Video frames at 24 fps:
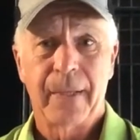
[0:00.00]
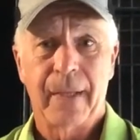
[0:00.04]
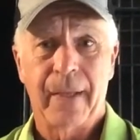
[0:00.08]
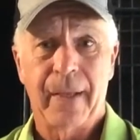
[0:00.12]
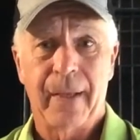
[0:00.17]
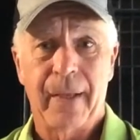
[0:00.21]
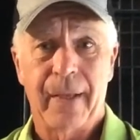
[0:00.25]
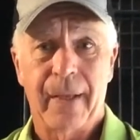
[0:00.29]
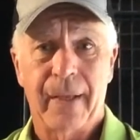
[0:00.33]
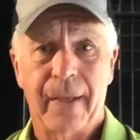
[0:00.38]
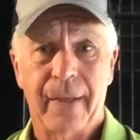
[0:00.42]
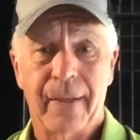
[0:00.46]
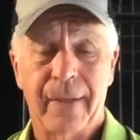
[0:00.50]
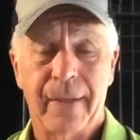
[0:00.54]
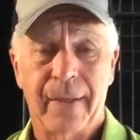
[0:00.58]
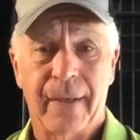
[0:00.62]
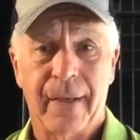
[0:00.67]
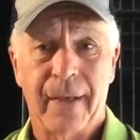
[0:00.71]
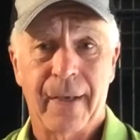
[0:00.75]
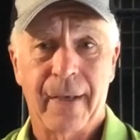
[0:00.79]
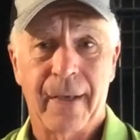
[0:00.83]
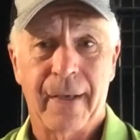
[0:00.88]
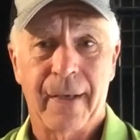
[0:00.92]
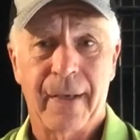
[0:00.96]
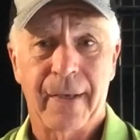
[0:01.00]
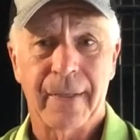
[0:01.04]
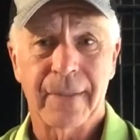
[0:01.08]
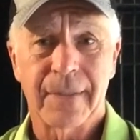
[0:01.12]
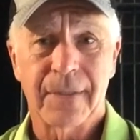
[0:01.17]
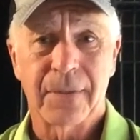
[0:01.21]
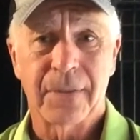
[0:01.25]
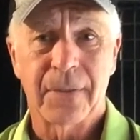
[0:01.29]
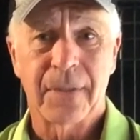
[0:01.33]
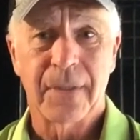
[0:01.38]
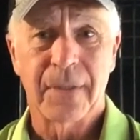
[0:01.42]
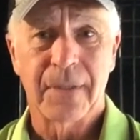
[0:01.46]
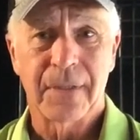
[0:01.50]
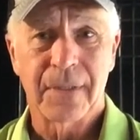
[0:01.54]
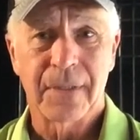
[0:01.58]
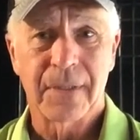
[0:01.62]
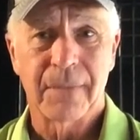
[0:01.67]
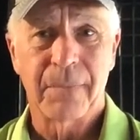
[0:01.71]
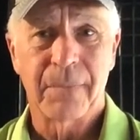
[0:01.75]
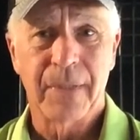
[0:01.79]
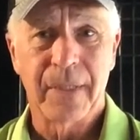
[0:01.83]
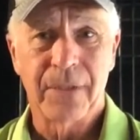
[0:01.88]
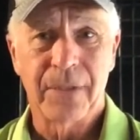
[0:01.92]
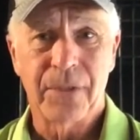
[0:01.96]
And so there's
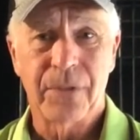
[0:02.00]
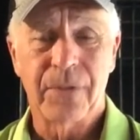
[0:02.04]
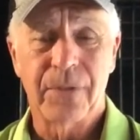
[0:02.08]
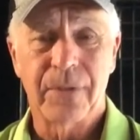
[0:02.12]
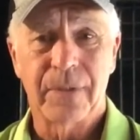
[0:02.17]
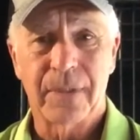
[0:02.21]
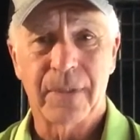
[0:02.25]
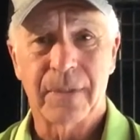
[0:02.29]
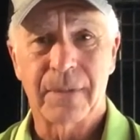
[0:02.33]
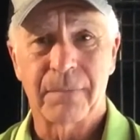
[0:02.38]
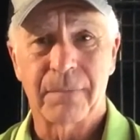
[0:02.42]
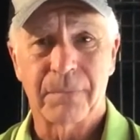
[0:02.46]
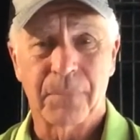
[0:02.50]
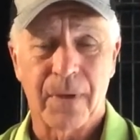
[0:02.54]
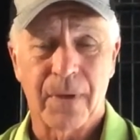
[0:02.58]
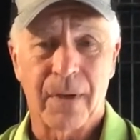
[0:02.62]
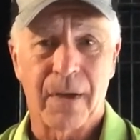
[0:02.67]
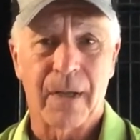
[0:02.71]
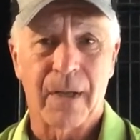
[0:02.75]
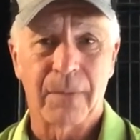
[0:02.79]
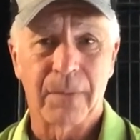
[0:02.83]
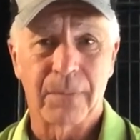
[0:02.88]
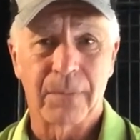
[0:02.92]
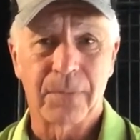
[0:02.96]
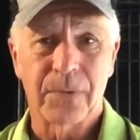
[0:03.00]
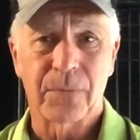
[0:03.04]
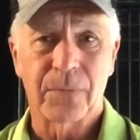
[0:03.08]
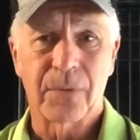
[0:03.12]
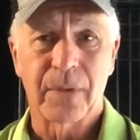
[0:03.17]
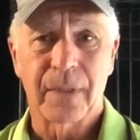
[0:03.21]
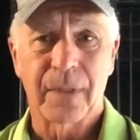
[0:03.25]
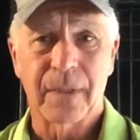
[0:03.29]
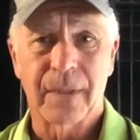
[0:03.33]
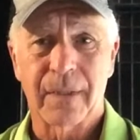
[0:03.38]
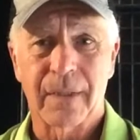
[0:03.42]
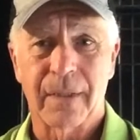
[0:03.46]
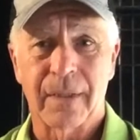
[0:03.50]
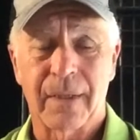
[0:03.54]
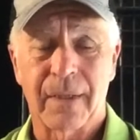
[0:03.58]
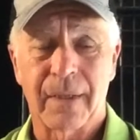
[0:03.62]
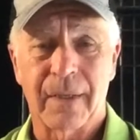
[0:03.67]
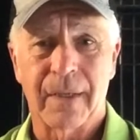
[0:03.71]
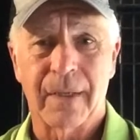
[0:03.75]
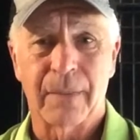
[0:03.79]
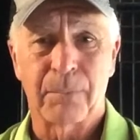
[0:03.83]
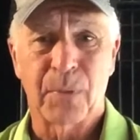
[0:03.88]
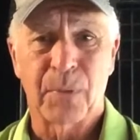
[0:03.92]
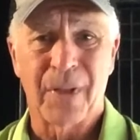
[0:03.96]
some issues and problems with
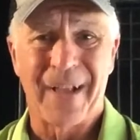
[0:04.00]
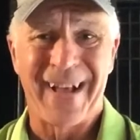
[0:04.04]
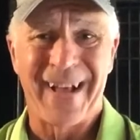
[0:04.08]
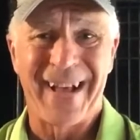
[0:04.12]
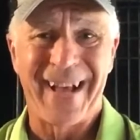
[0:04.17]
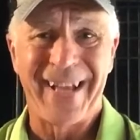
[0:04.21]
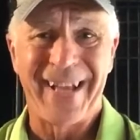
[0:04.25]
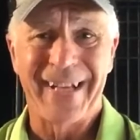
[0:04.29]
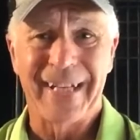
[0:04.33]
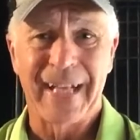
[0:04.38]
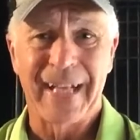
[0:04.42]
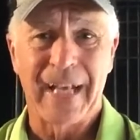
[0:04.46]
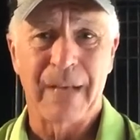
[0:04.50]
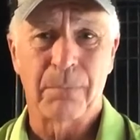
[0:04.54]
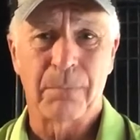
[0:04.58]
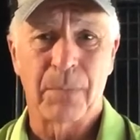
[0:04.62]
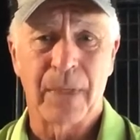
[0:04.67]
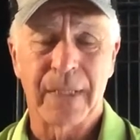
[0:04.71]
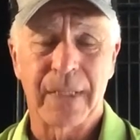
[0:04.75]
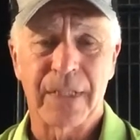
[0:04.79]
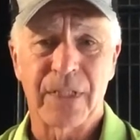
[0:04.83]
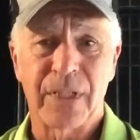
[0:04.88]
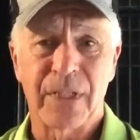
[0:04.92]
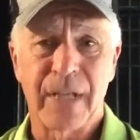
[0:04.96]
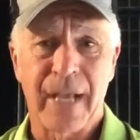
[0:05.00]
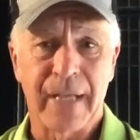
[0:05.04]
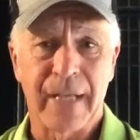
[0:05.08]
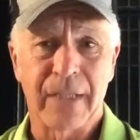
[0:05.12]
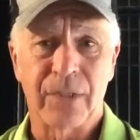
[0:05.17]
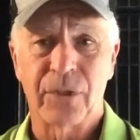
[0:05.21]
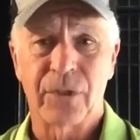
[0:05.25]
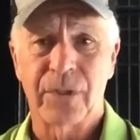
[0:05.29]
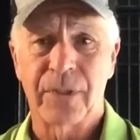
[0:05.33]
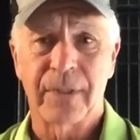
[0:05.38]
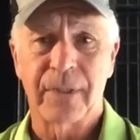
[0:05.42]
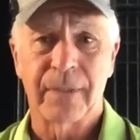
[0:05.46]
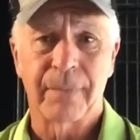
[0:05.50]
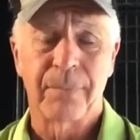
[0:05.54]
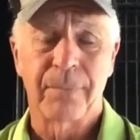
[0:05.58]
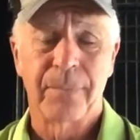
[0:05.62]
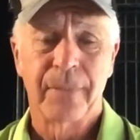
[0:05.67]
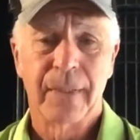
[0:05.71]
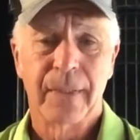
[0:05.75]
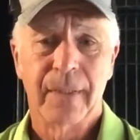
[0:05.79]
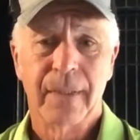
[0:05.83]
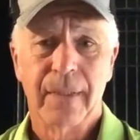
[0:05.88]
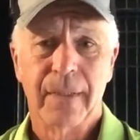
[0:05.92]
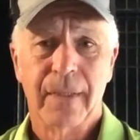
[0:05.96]
applying that much nitrogen
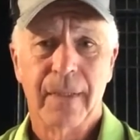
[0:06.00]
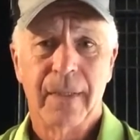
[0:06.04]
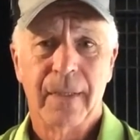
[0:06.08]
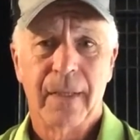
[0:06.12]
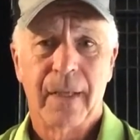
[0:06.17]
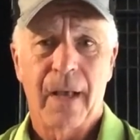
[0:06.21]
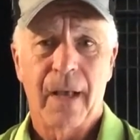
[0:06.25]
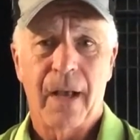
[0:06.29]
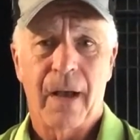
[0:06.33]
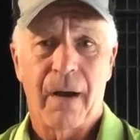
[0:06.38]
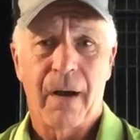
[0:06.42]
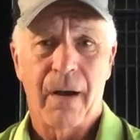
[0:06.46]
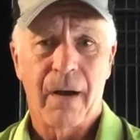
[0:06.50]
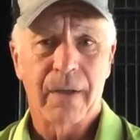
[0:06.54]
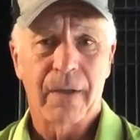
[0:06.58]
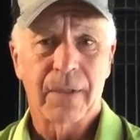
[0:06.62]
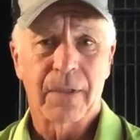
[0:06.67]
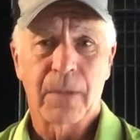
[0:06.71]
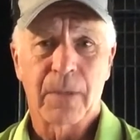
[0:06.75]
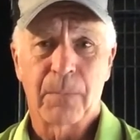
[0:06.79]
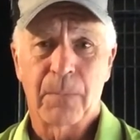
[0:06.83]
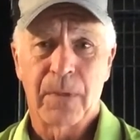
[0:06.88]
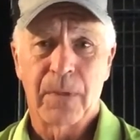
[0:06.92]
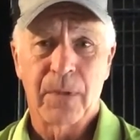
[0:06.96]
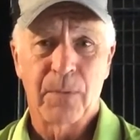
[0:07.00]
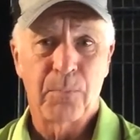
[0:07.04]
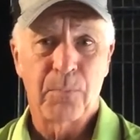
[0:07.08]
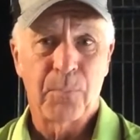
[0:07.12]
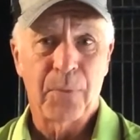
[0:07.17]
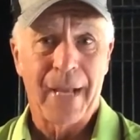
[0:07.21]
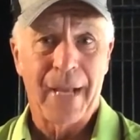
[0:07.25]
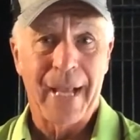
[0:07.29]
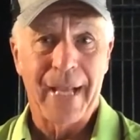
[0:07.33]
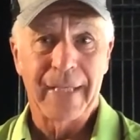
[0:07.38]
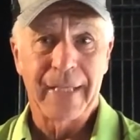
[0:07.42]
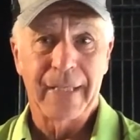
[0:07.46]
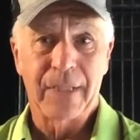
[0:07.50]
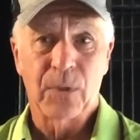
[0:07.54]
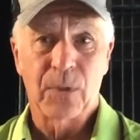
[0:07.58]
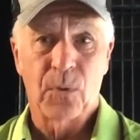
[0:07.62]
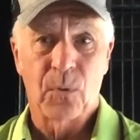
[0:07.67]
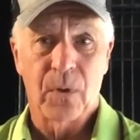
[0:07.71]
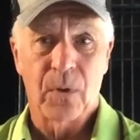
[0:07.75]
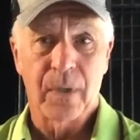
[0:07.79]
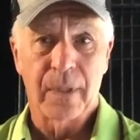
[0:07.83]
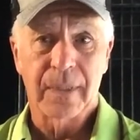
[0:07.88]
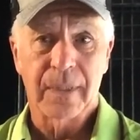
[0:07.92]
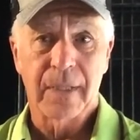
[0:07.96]
on or about planting
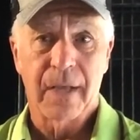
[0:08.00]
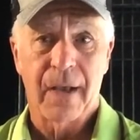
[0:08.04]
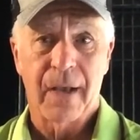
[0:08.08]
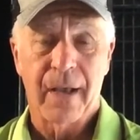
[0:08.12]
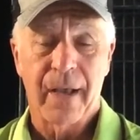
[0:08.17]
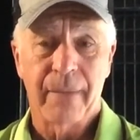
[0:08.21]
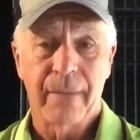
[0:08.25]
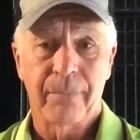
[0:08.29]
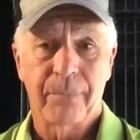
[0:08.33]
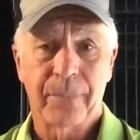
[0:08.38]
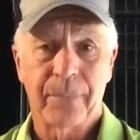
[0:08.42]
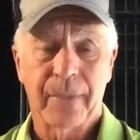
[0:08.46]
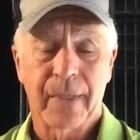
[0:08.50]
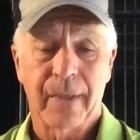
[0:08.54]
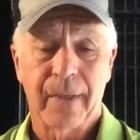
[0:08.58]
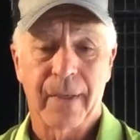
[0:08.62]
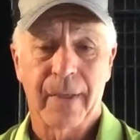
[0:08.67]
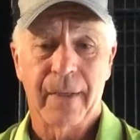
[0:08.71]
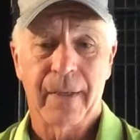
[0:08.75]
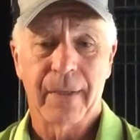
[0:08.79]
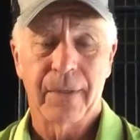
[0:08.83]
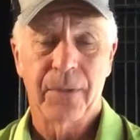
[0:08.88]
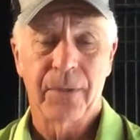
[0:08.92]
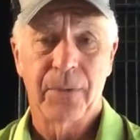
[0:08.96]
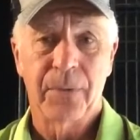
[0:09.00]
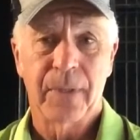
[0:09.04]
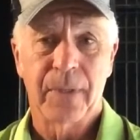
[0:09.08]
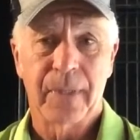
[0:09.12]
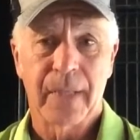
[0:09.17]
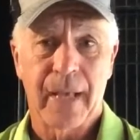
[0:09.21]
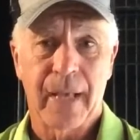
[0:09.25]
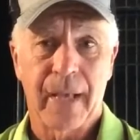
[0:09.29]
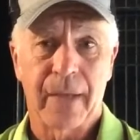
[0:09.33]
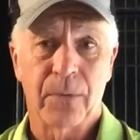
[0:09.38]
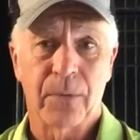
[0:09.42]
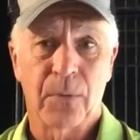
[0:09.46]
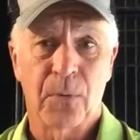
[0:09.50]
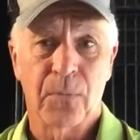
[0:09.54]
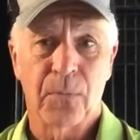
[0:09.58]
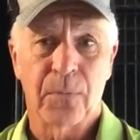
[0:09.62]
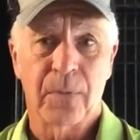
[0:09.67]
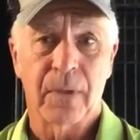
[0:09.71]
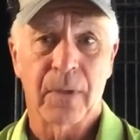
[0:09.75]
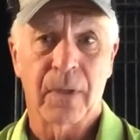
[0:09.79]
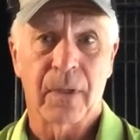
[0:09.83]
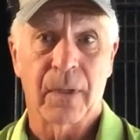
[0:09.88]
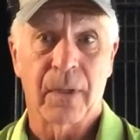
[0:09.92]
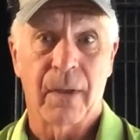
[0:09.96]
corn time, and doing that
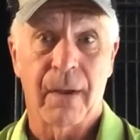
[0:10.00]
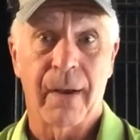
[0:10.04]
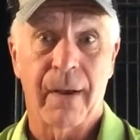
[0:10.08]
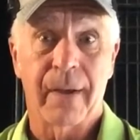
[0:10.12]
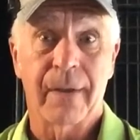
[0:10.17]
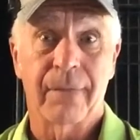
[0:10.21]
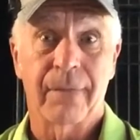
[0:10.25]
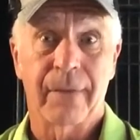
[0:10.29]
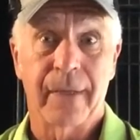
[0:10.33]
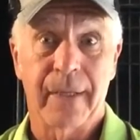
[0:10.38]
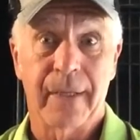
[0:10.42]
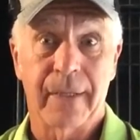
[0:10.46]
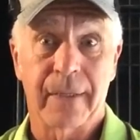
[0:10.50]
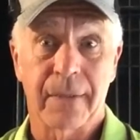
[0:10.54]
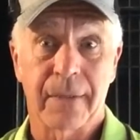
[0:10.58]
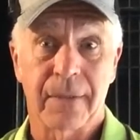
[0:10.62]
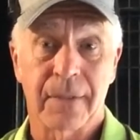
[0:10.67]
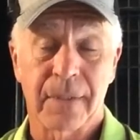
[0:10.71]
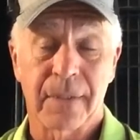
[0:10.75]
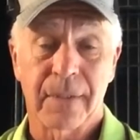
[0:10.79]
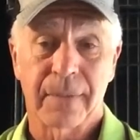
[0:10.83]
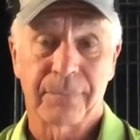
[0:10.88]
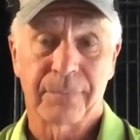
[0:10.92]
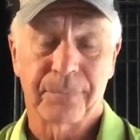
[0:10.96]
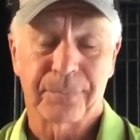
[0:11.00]
over a lot of acres